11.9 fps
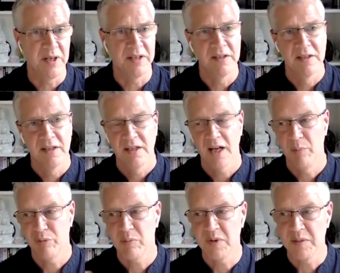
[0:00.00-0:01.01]
And
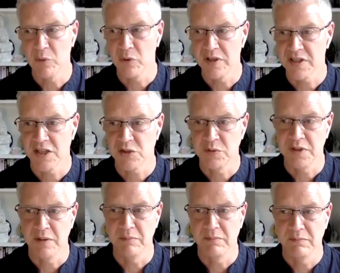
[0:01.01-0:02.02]
I'm probably more in touch with
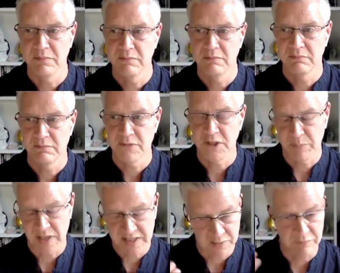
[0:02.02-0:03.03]
them, you know,
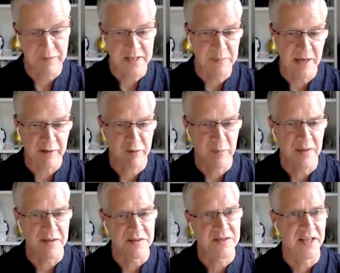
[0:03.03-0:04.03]
based on feedback from
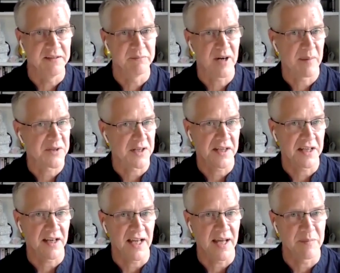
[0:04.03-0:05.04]
others than perhaps I
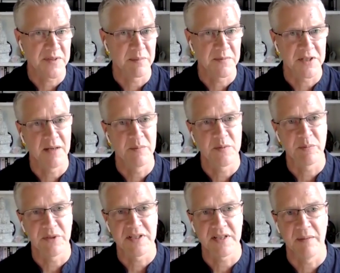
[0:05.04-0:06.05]
think I am sometimes.
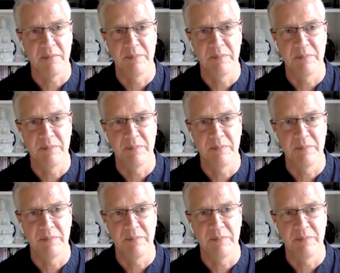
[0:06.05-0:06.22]
But